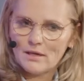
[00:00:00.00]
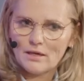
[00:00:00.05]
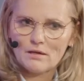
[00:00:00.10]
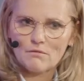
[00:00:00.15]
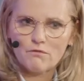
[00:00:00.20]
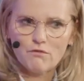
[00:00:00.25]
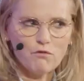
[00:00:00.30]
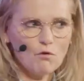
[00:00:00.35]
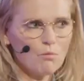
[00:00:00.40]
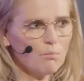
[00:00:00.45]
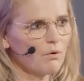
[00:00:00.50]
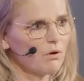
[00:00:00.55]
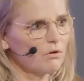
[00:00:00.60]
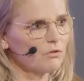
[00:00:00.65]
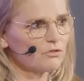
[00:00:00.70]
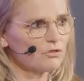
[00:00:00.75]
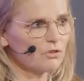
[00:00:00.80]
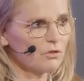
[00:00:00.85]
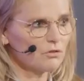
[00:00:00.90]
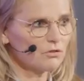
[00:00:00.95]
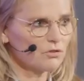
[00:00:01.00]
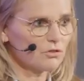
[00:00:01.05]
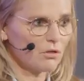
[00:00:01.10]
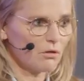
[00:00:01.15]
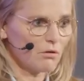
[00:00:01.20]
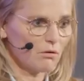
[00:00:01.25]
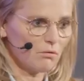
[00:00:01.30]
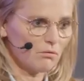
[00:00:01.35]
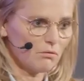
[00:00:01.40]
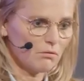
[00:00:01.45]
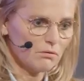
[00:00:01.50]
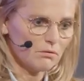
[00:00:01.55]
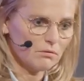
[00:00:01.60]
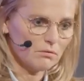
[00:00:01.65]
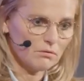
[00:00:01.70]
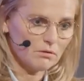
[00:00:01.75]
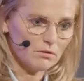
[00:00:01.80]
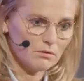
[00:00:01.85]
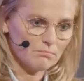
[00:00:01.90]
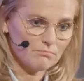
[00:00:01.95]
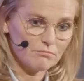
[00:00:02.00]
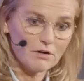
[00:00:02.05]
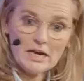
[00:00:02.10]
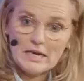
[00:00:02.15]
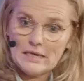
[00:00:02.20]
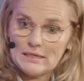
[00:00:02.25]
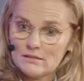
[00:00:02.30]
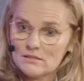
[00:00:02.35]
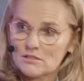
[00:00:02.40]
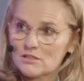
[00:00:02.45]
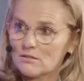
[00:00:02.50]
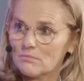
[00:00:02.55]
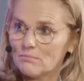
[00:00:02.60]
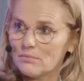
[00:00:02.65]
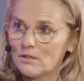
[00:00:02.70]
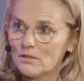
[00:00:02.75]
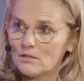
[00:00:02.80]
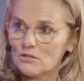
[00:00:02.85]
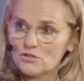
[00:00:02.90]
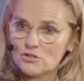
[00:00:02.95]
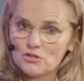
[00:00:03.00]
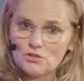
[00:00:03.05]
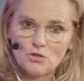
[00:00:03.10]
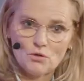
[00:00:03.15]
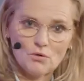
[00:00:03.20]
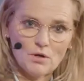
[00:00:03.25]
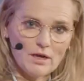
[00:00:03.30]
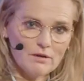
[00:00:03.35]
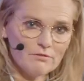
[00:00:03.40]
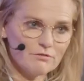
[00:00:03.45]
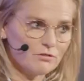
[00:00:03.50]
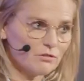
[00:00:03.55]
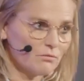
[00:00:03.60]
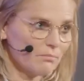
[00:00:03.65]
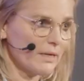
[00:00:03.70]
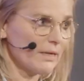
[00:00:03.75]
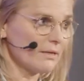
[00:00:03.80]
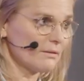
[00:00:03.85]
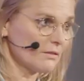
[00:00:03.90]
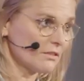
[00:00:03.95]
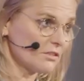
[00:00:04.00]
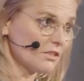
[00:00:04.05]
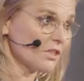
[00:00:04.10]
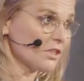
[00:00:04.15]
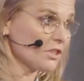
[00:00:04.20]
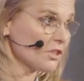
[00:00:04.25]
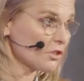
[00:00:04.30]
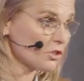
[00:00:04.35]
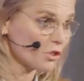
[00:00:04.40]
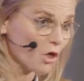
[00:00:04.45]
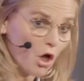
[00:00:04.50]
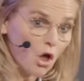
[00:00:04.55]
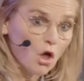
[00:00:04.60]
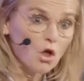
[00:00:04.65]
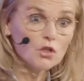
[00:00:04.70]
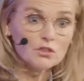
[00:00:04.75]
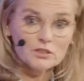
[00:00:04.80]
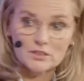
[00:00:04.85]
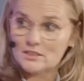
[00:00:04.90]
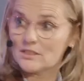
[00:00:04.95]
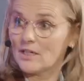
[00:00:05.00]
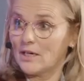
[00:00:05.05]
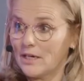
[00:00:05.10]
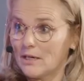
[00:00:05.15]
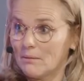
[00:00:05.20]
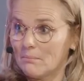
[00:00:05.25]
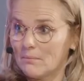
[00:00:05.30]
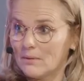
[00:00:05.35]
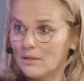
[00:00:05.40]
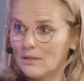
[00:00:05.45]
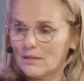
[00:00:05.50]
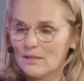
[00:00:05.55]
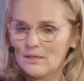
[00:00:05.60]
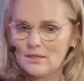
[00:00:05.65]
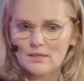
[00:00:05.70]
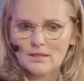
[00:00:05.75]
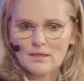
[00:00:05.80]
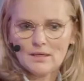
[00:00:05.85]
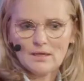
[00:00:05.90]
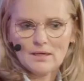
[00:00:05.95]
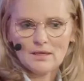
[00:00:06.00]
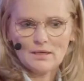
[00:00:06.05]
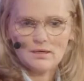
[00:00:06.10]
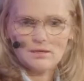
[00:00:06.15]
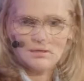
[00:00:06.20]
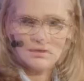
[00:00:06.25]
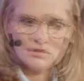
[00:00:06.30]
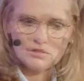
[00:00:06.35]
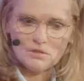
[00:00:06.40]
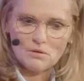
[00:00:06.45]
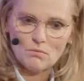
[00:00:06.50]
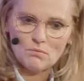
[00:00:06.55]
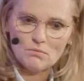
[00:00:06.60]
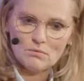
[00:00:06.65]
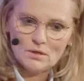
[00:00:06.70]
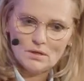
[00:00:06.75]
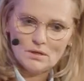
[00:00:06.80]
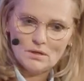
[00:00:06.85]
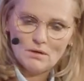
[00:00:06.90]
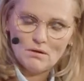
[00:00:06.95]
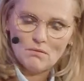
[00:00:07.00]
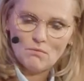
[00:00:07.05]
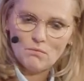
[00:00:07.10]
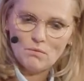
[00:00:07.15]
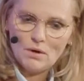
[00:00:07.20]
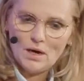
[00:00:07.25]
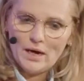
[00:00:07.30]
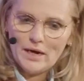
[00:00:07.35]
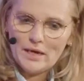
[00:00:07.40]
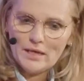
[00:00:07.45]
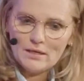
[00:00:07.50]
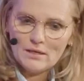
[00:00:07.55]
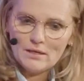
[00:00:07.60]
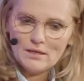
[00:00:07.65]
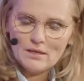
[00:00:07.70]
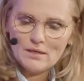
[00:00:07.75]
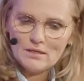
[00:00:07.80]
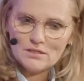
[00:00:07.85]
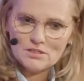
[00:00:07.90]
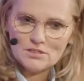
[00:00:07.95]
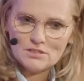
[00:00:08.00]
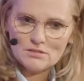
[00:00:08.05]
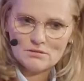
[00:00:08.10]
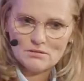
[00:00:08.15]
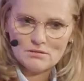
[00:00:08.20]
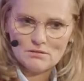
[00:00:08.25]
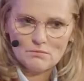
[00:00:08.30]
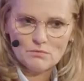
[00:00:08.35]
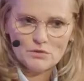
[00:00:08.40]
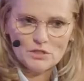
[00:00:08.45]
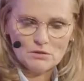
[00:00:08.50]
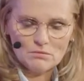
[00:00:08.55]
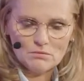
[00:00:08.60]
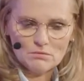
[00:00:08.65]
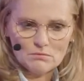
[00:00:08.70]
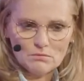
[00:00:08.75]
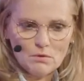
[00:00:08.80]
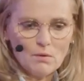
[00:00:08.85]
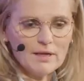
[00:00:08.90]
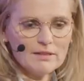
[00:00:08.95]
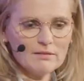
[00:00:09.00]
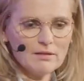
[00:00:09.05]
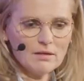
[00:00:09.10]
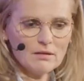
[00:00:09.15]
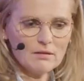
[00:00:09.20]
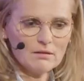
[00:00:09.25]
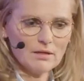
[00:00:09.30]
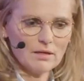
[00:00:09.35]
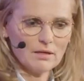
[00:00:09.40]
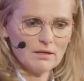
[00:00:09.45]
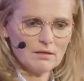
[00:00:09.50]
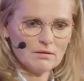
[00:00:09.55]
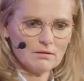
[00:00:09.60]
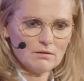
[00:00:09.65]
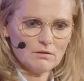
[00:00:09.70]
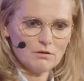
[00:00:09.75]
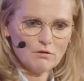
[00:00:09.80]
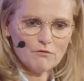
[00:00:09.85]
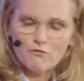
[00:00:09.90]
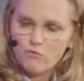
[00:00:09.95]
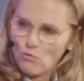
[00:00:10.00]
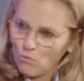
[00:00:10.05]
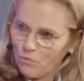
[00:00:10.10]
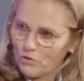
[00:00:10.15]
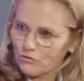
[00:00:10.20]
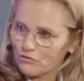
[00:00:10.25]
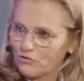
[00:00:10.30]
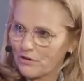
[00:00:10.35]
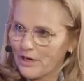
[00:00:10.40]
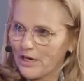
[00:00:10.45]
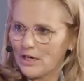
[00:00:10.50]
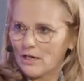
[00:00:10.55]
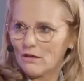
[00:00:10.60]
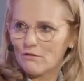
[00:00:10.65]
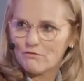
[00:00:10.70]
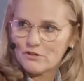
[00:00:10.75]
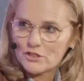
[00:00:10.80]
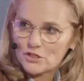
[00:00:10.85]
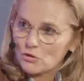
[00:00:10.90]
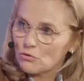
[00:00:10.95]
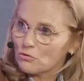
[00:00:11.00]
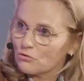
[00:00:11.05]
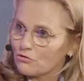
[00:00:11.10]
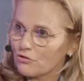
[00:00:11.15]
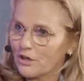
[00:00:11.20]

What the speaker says: like football is also brains, because you have to make decisions all the time. So why is we, well, I think like a football training, a physical